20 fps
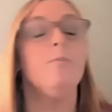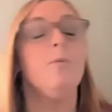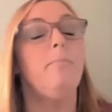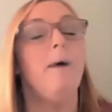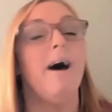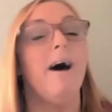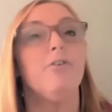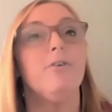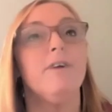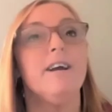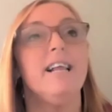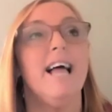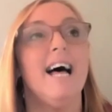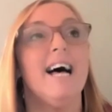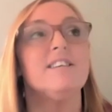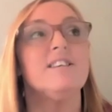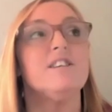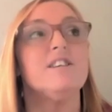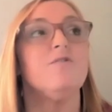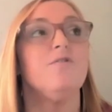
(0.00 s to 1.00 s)
the boundary
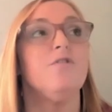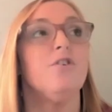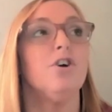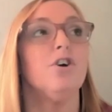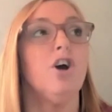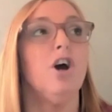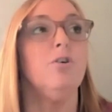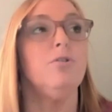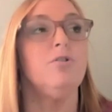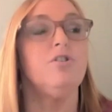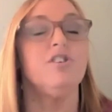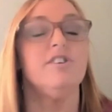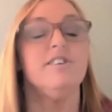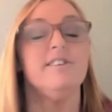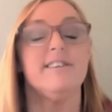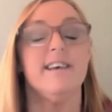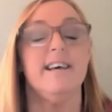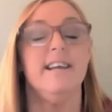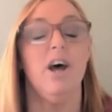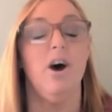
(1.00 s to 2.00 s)
classes for
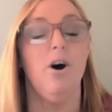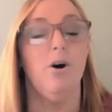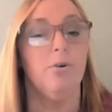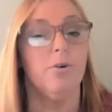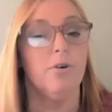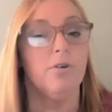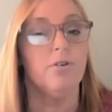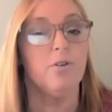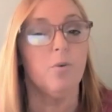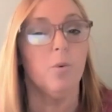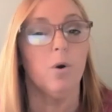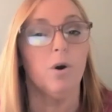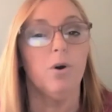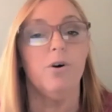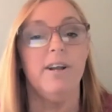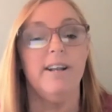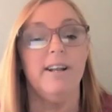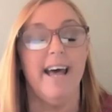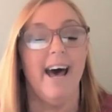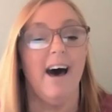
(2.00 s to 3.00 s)
coaches and owners, we're
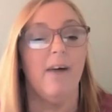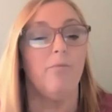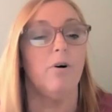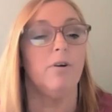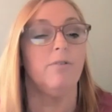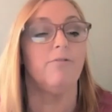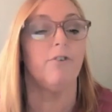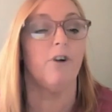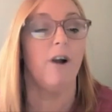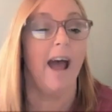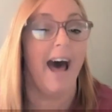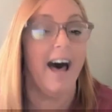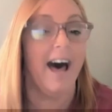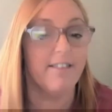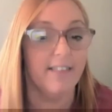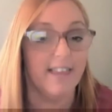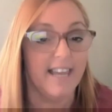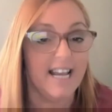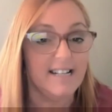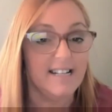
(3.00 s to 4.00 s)
going to have one for
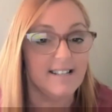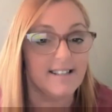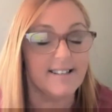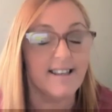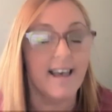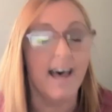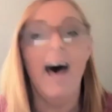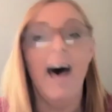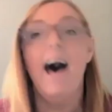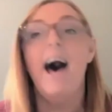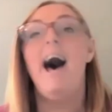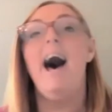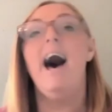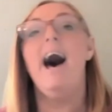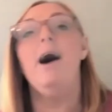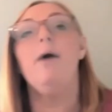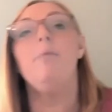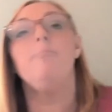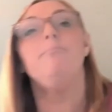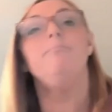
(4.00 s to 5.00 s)
athletes
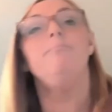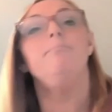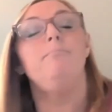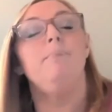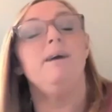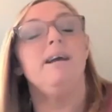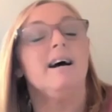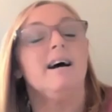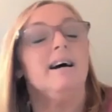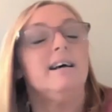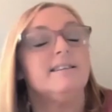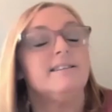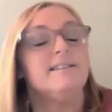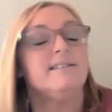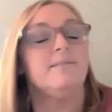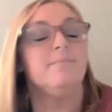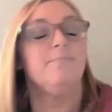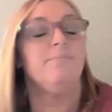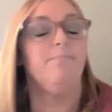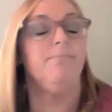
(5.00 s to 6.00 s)

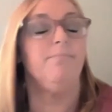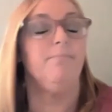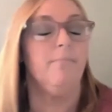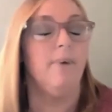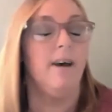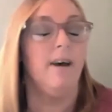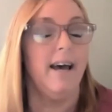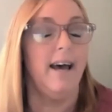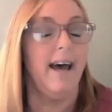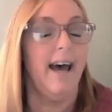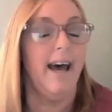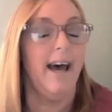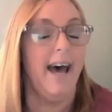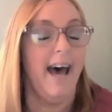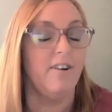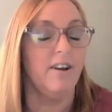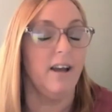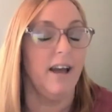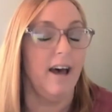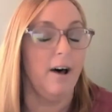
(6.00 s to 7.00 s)
because
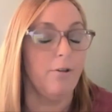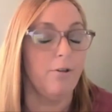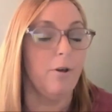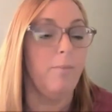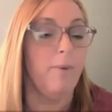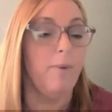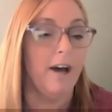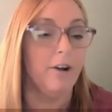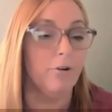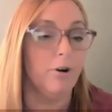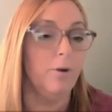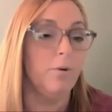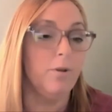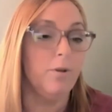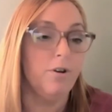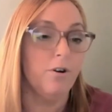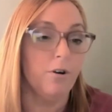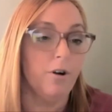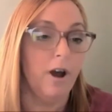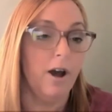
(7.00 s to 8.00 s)
having a healthy boundary
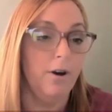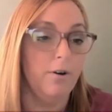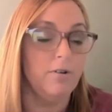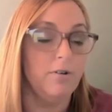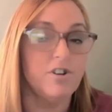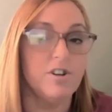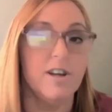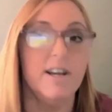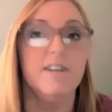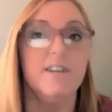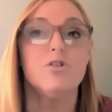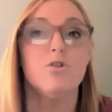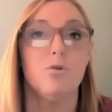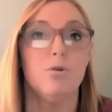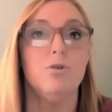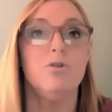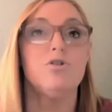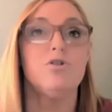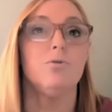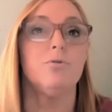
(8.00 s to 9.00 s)
with your coach is
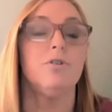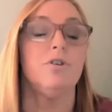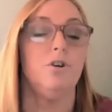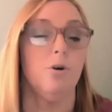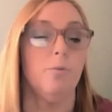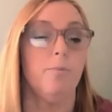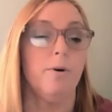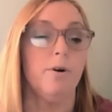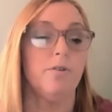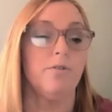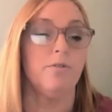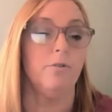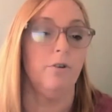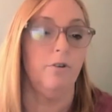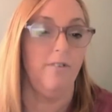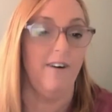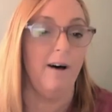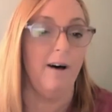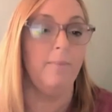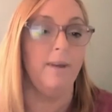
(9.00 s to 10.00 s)
crucial to your personal
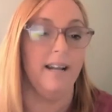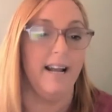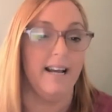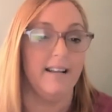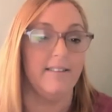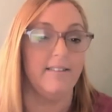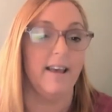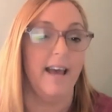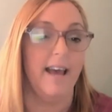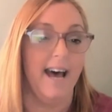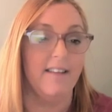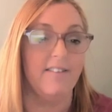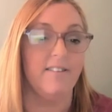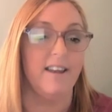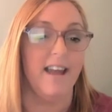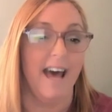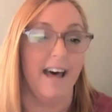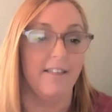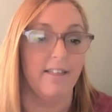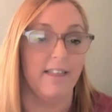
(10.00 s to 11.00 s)
development as an
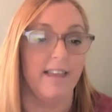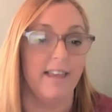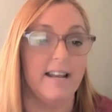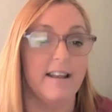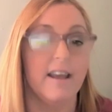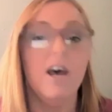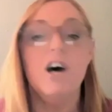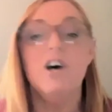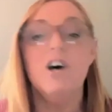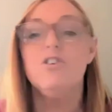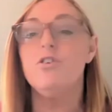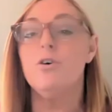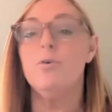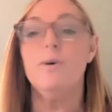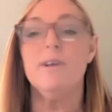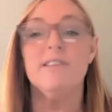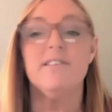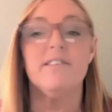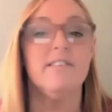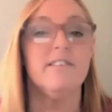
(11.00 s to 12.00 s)
athlete. So
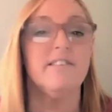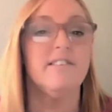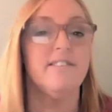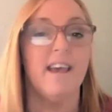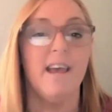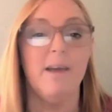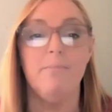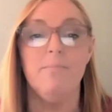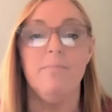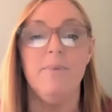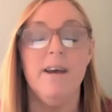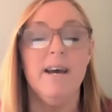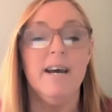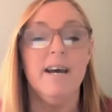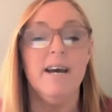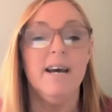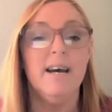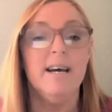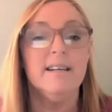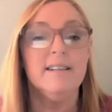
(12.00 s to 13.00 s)
it's the same
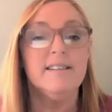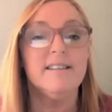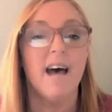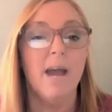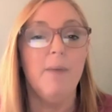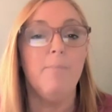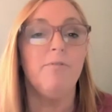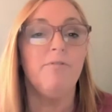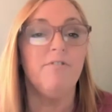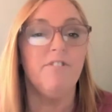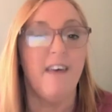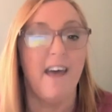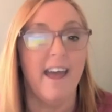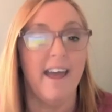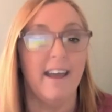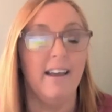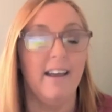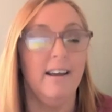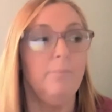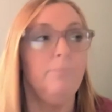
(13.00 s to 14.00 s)
type of
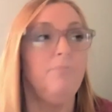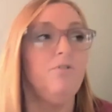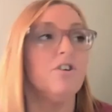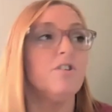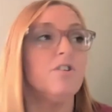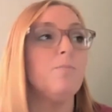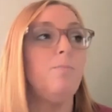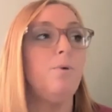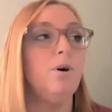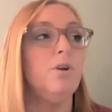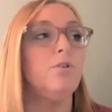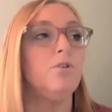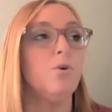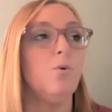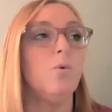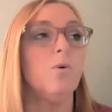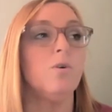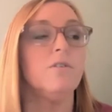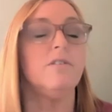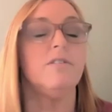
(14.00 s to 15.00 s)
thing, just put
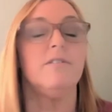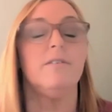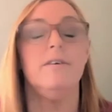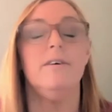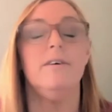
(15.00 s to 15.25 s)
towards